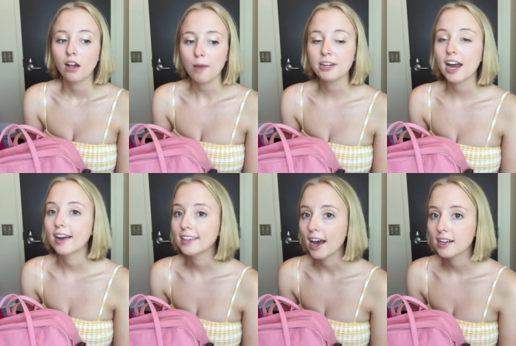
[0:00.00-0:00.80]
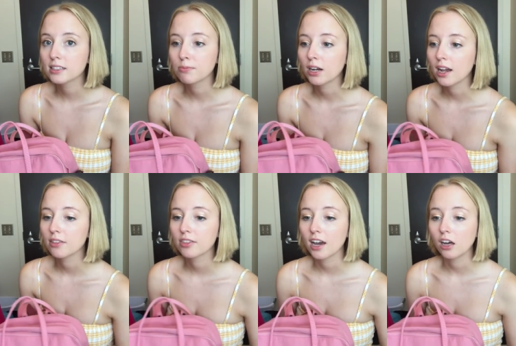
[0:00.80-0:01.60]
I mean, I guess, but
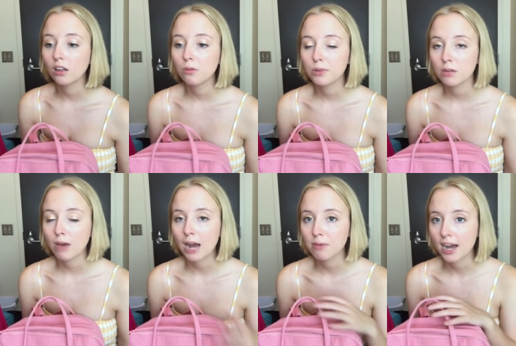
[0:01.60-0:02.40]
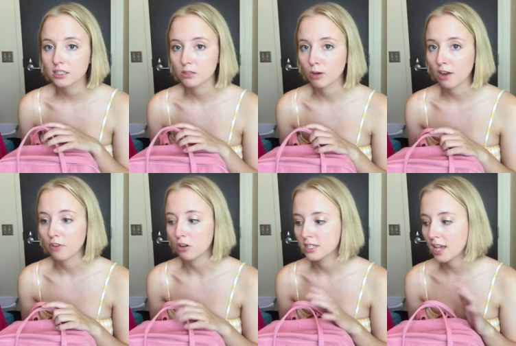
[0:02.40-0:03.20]
the LL Bean backpacks is what
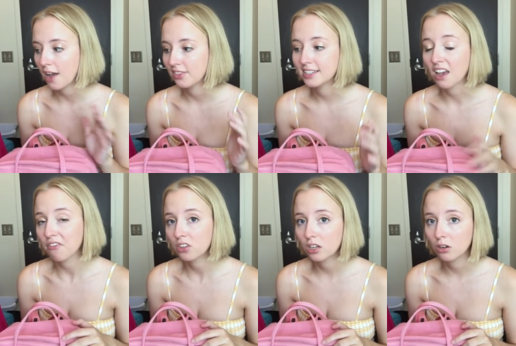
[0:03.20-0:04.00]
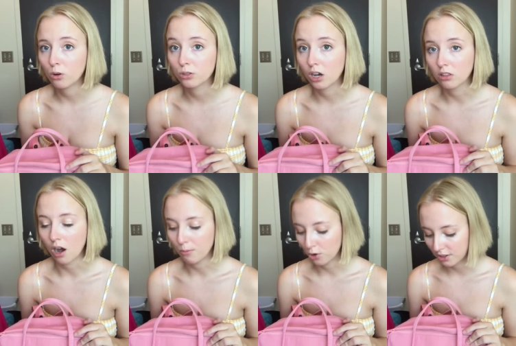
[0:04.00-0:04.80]
I've always had, and they definitely can hold a
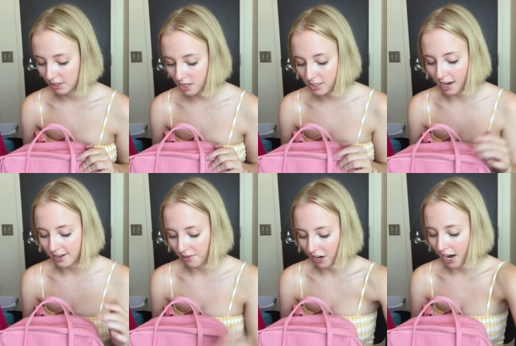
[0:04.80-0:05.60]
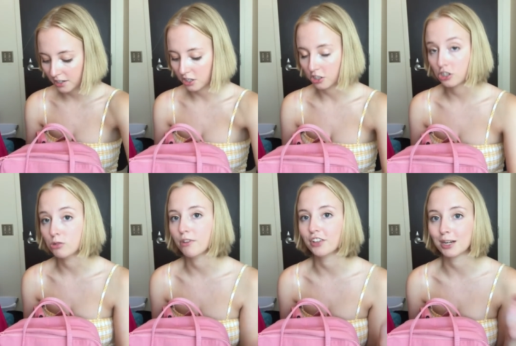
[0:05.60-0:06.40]
lot more than this. I never had an
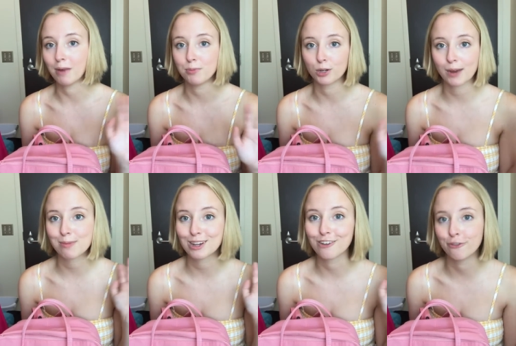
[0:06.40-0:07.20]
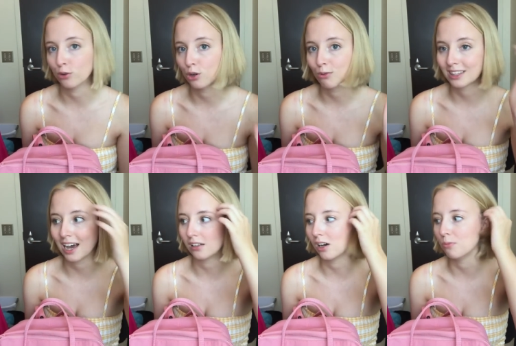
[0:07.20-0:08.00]
issue of like my book bag being full with the
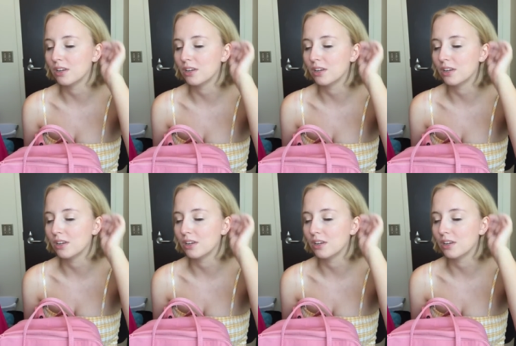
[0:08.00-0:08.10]
LL